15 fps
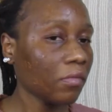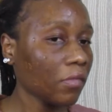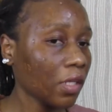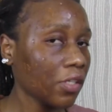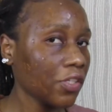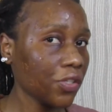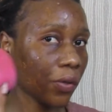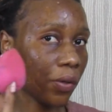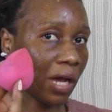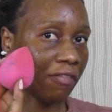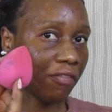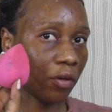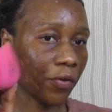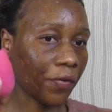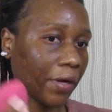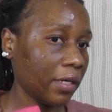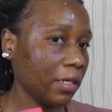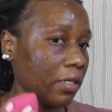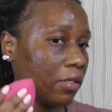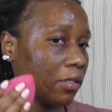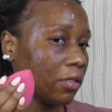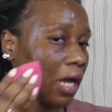So I've
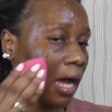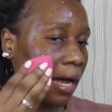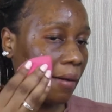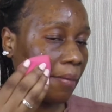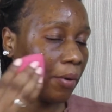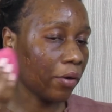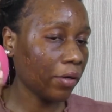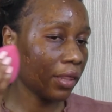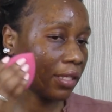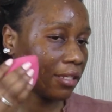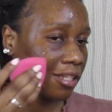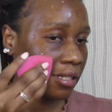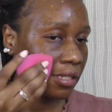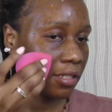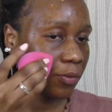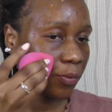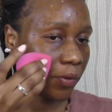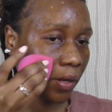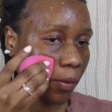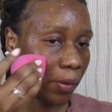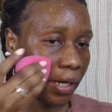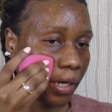already poured the setting
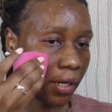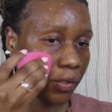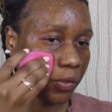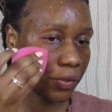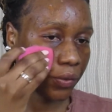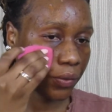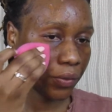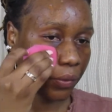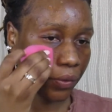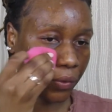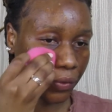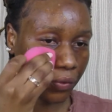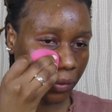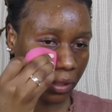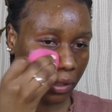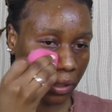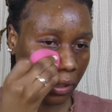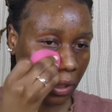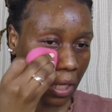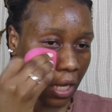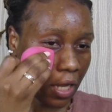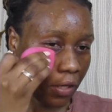spray. What I do
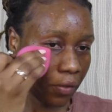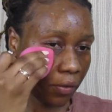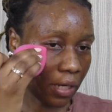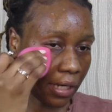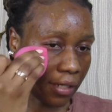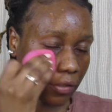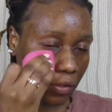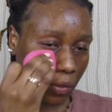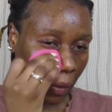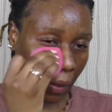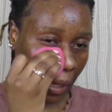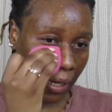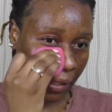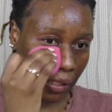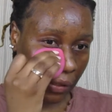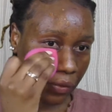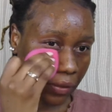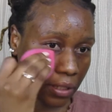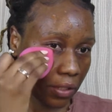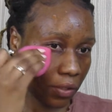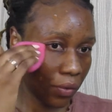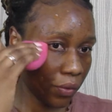usually, you guys know, I
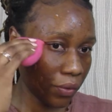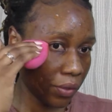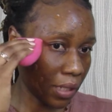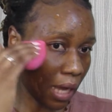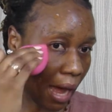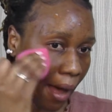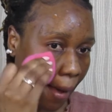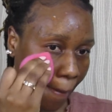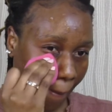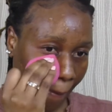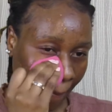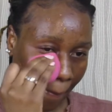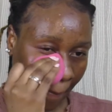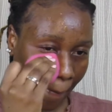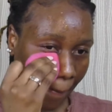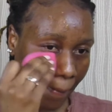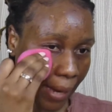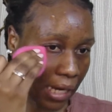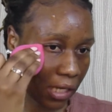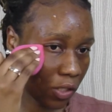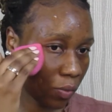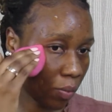usually use
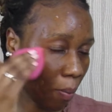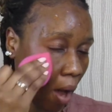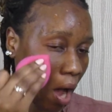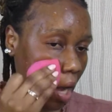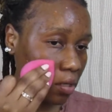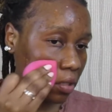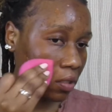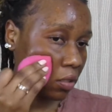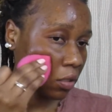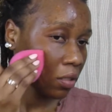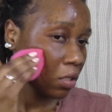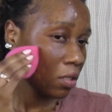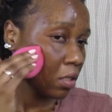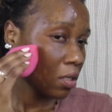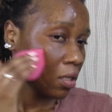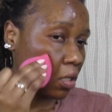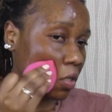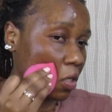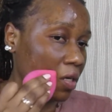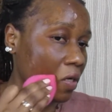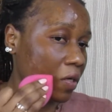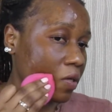my sponge.
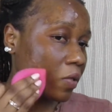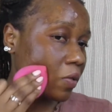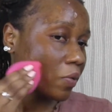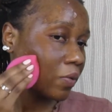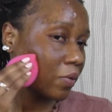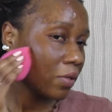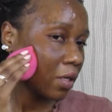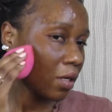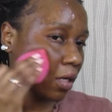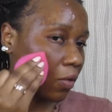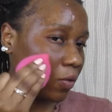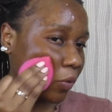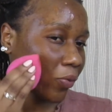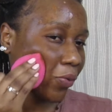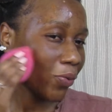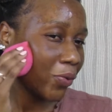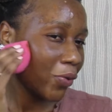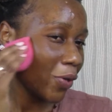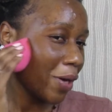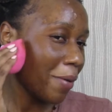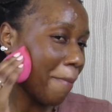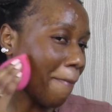Oh,
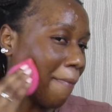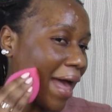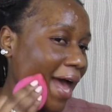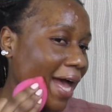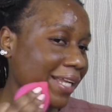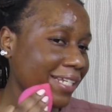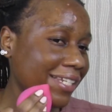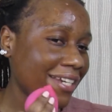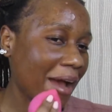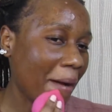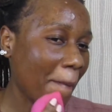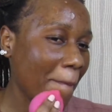match.